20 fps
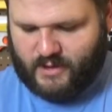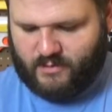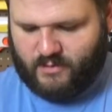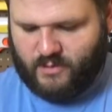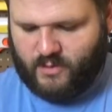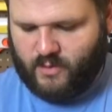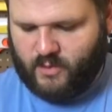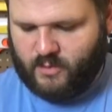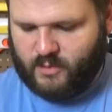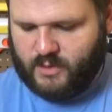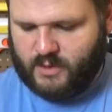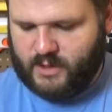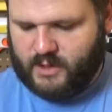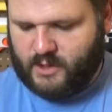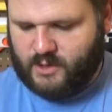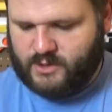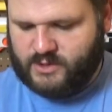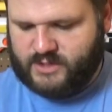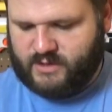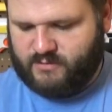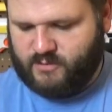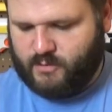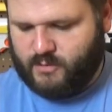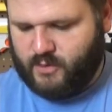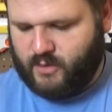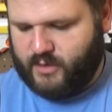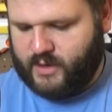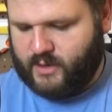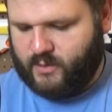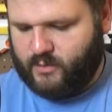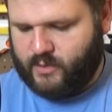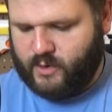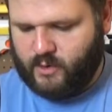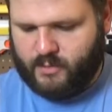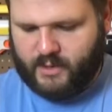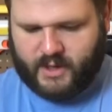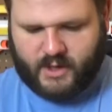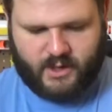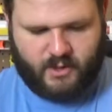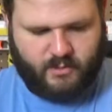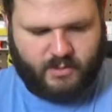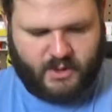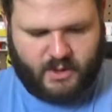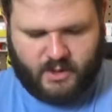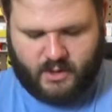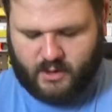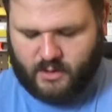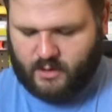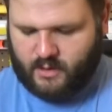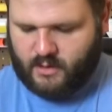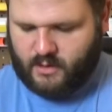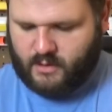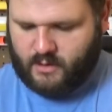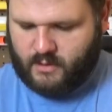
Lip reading: normally you just have to pull that rear body pin